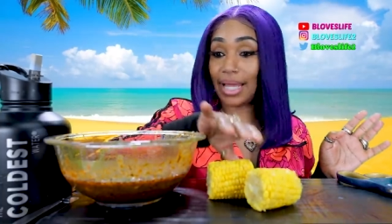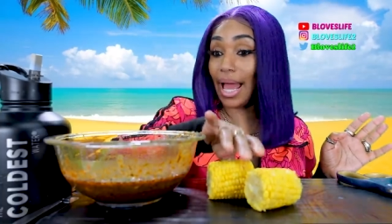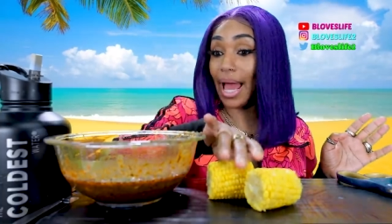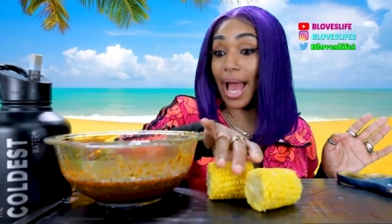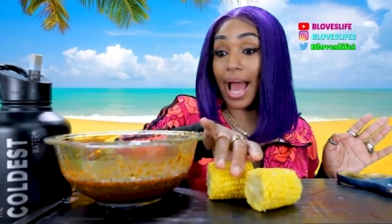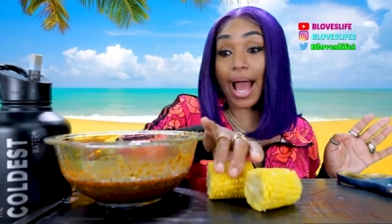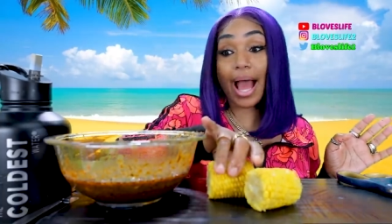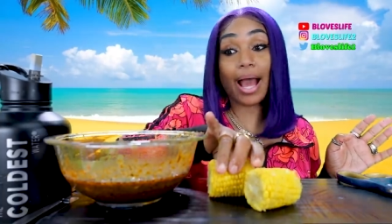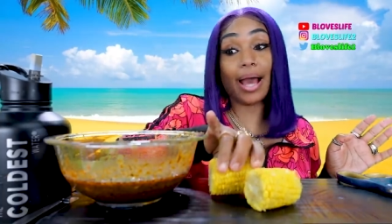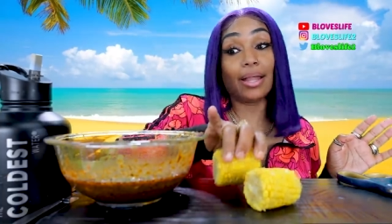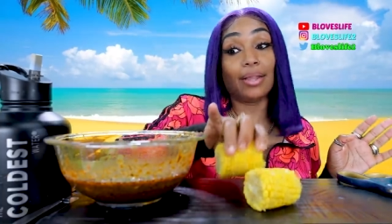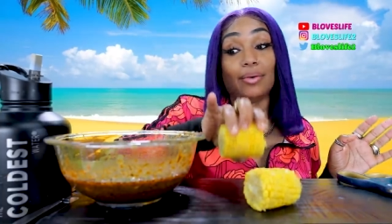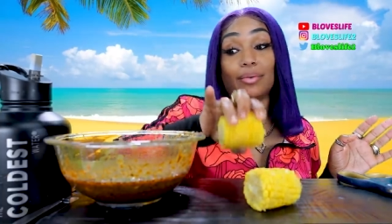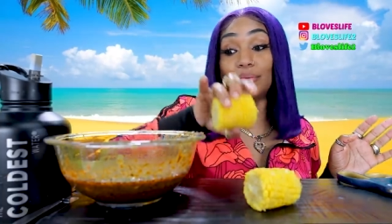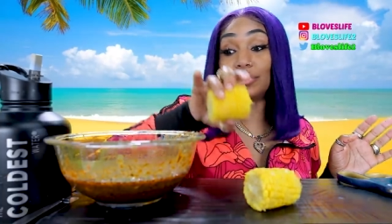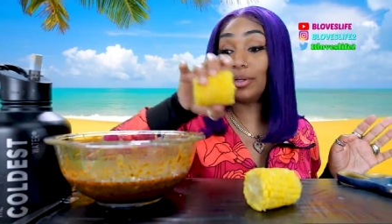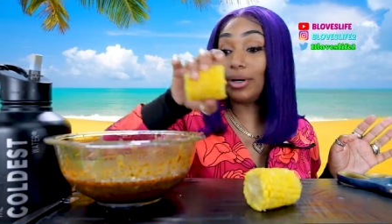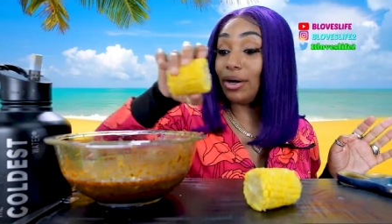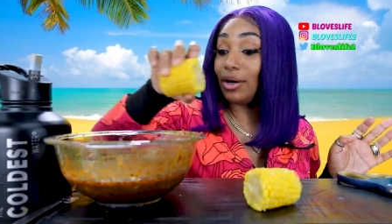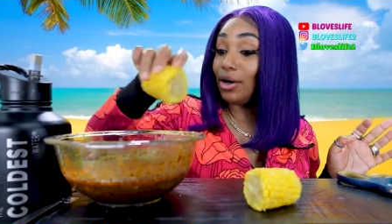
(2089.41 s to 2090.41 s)
I
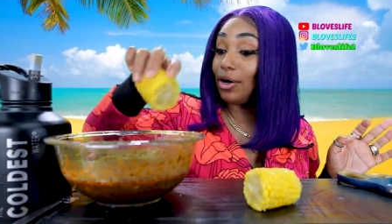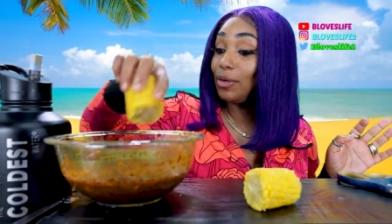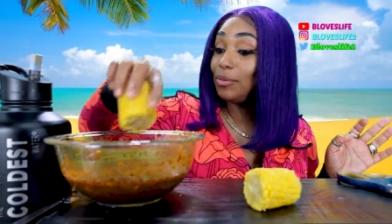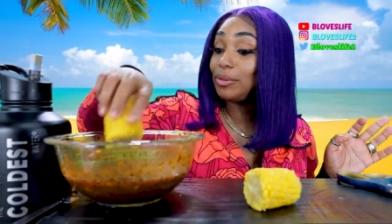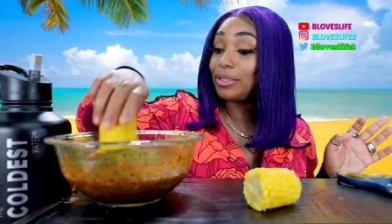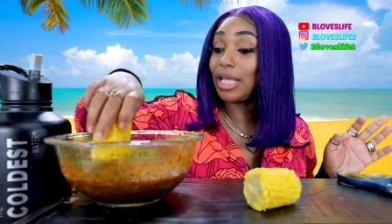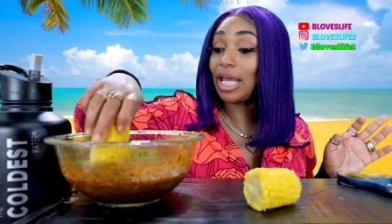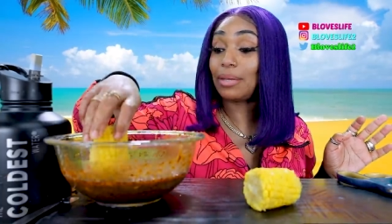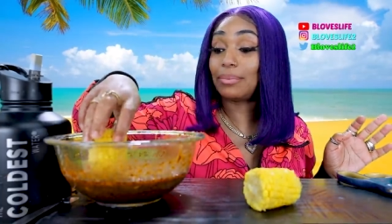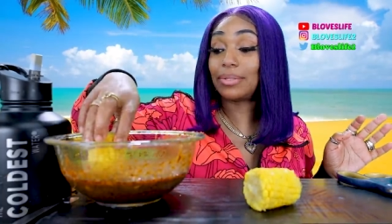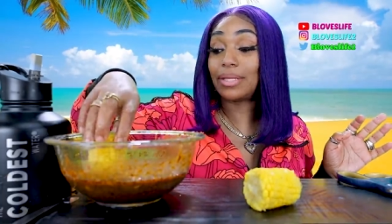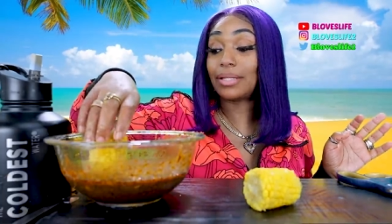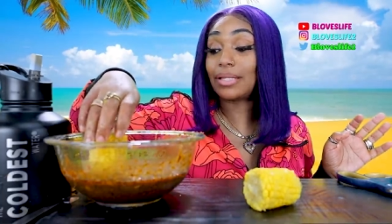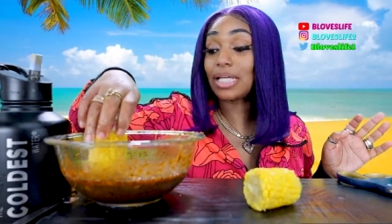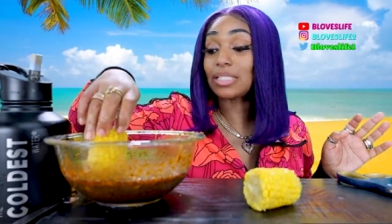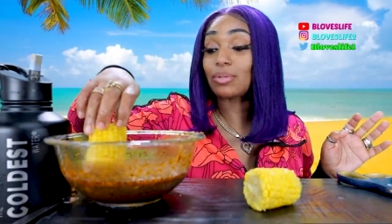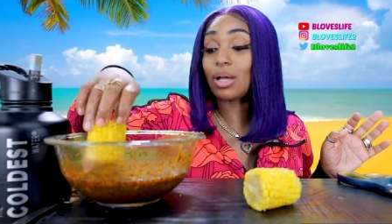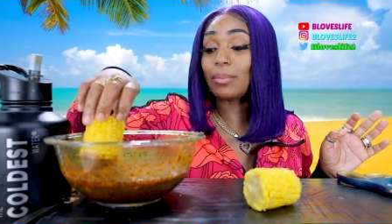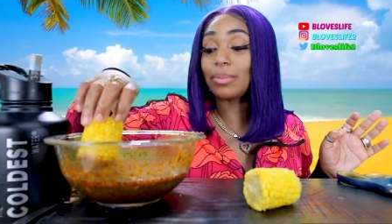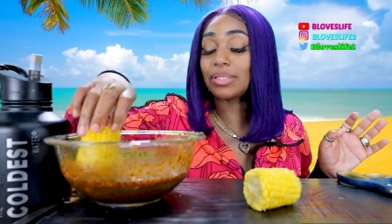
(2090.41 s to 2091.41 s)
don't know, but they be,
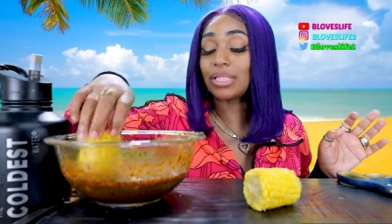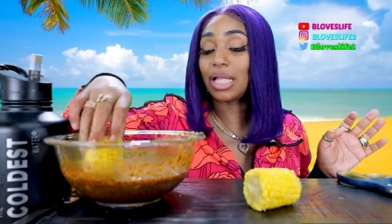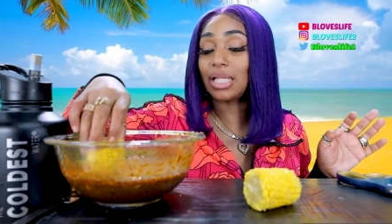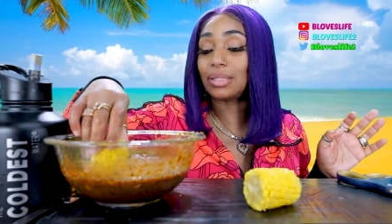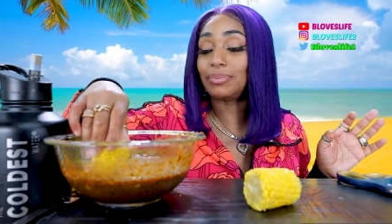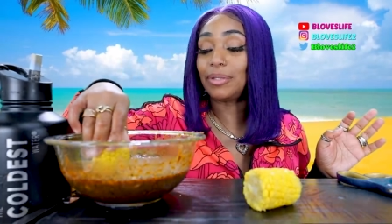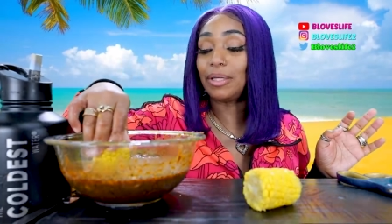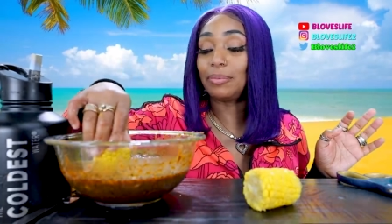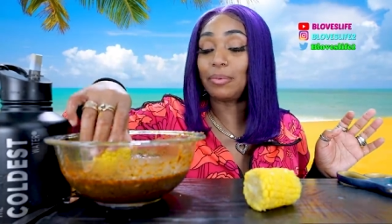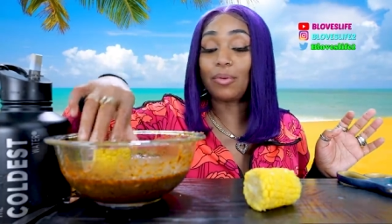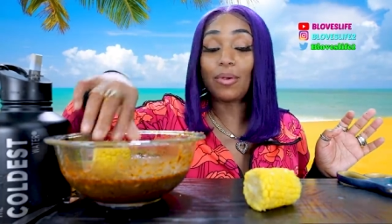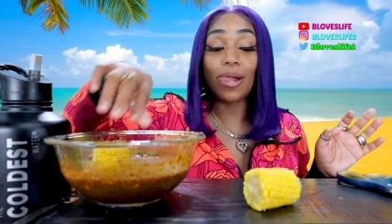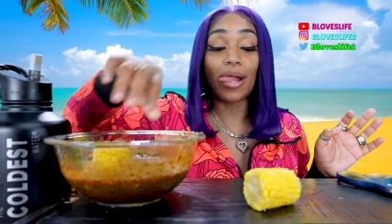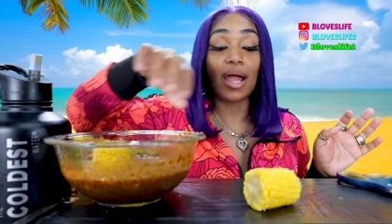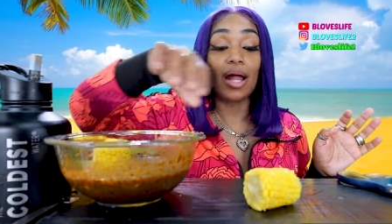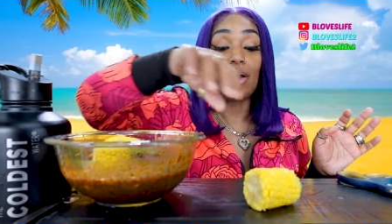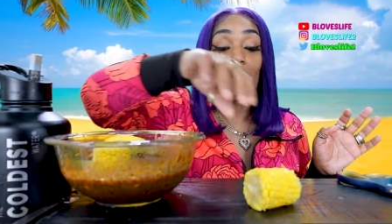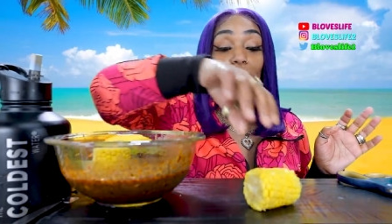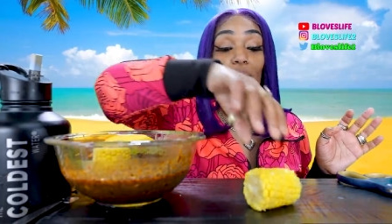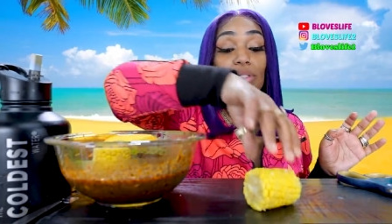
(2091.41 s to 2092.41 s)
that's why I be telling people,
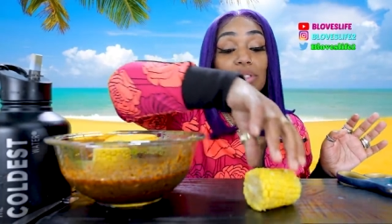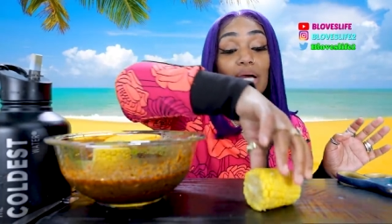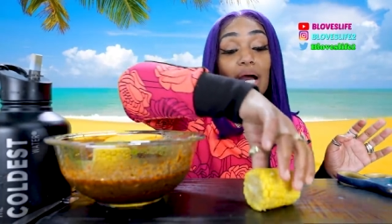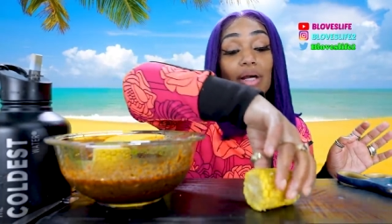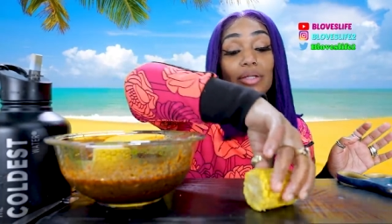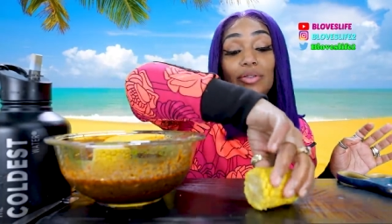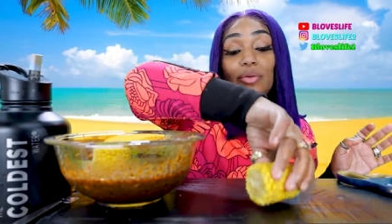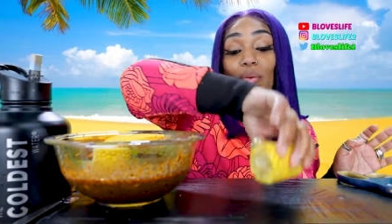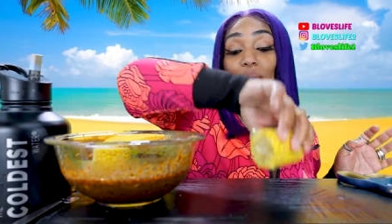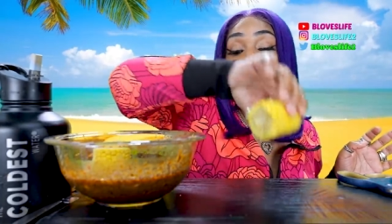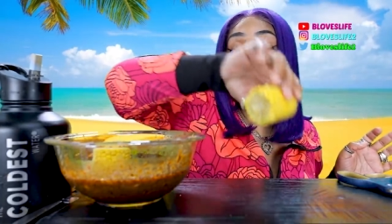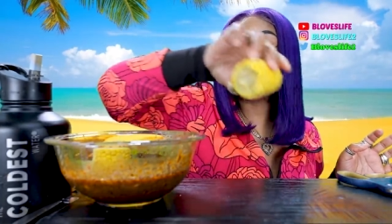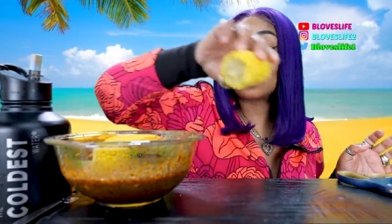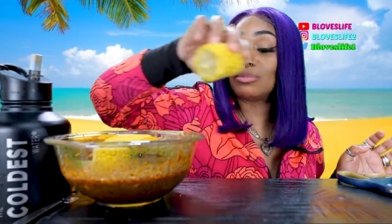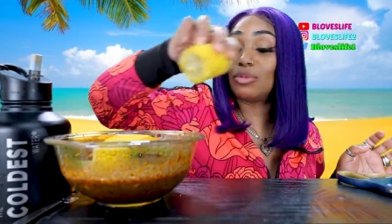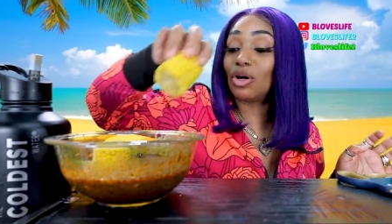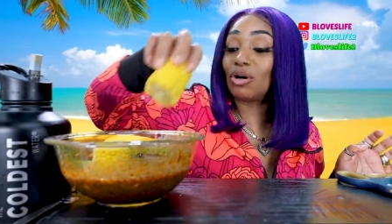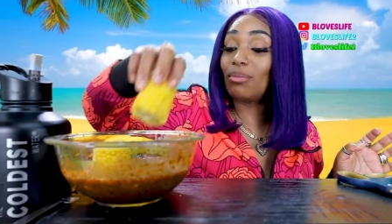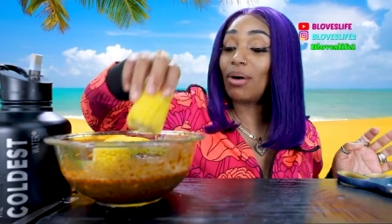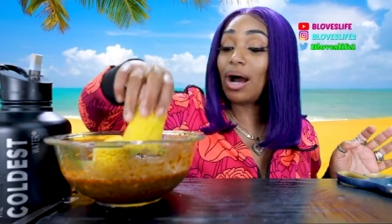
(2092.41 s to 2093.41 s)
when y'all doing these
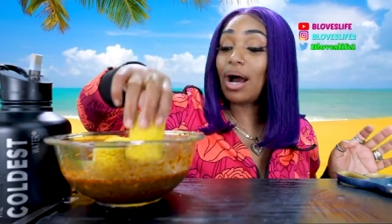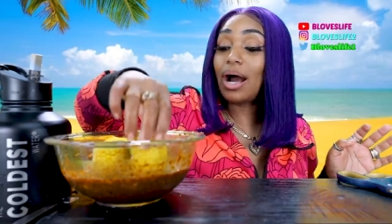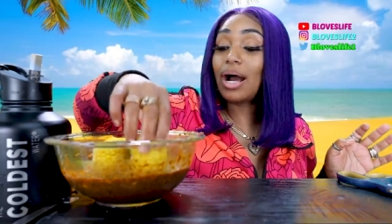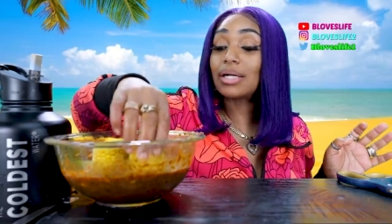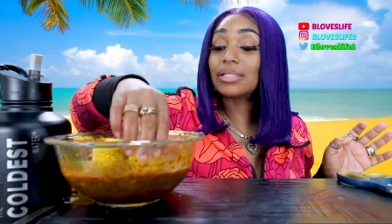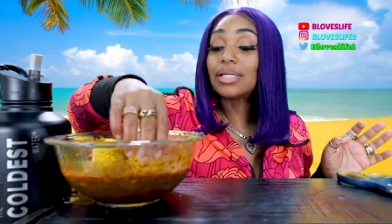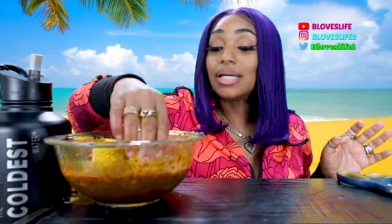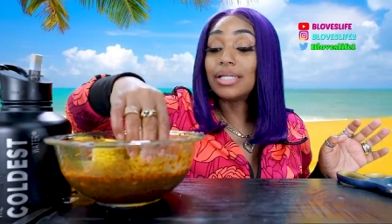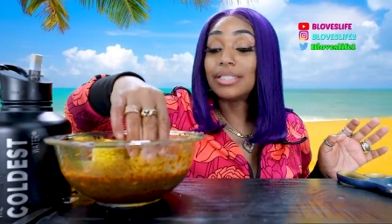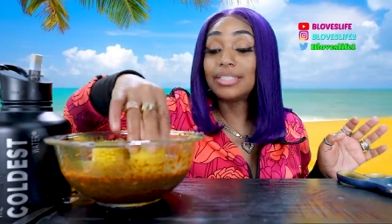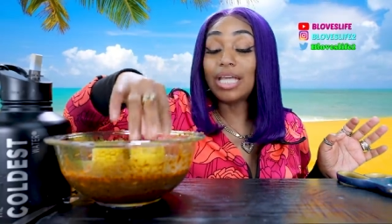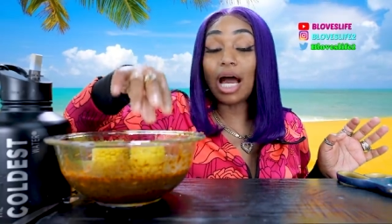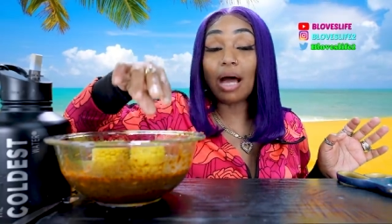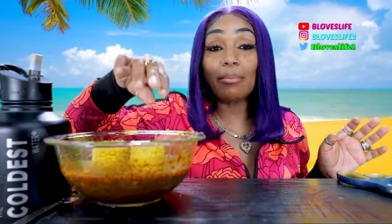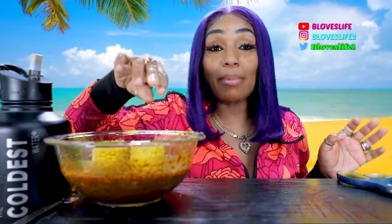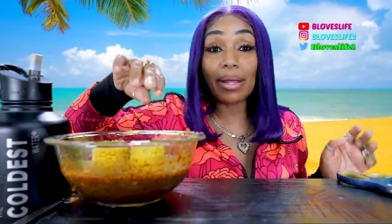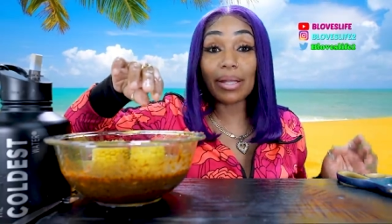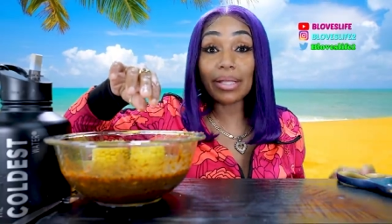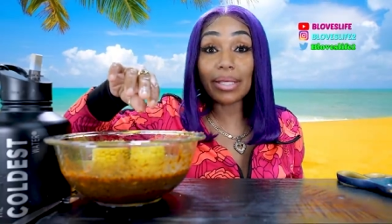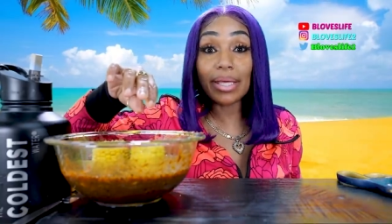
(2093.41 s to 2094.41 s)
mukbang,
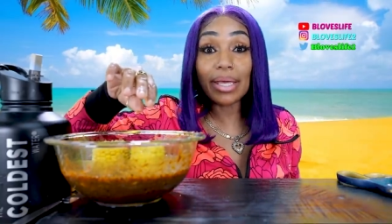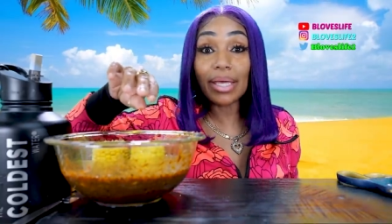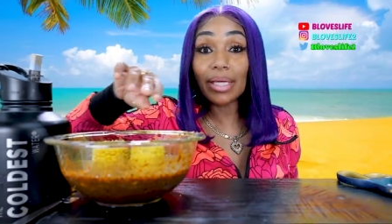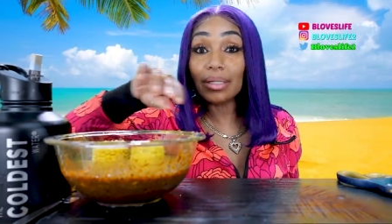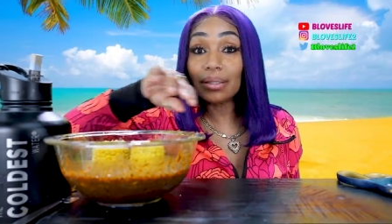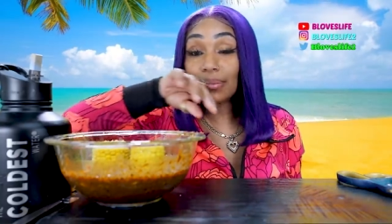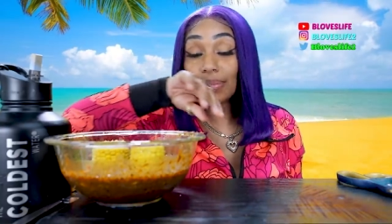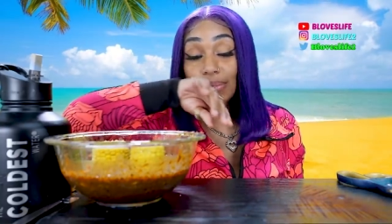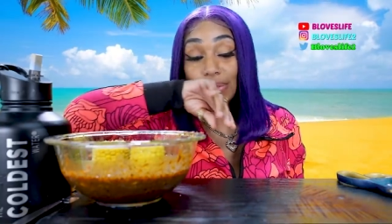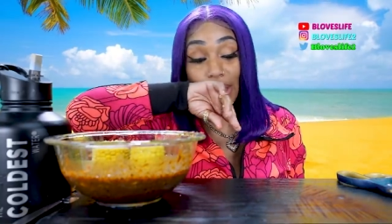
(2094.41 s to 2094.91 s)
y'all better eat.